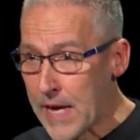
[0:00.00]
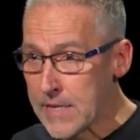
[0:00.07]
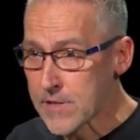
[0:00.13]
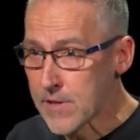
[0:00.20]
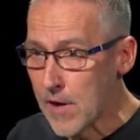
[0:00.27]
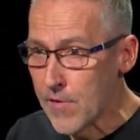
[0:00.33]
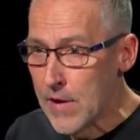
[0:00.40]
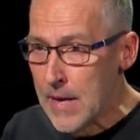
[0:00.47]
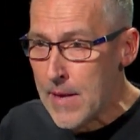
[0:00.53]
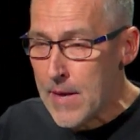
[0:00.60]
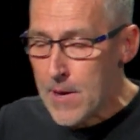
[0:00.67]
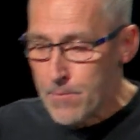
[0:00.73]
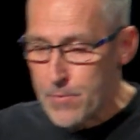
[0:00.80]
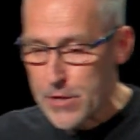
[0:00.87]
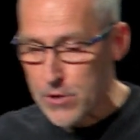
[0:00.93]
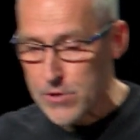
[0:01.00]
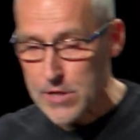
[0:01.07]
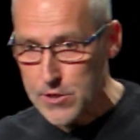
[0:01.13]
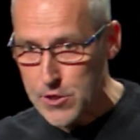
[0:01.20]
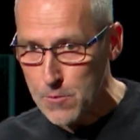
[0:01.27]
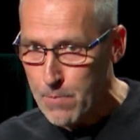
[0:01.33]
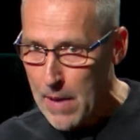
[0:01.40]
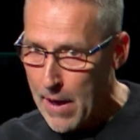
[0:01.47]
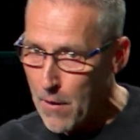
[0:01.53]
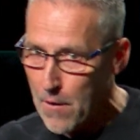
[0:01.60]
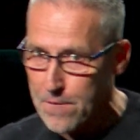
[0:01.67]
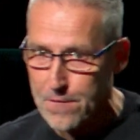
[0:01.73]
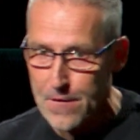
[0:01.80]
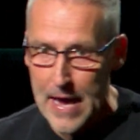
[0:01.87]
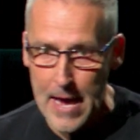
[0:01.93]
of that stuff, because it's about a
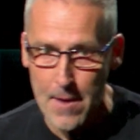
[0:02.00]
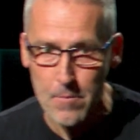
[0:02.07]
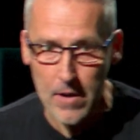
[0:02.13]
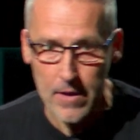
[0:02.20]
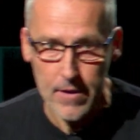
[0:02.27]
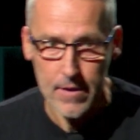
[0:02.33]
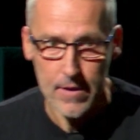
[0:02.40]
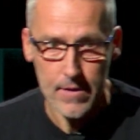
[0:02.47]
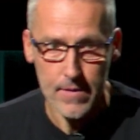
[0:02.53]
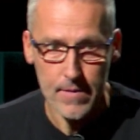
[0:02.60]
family.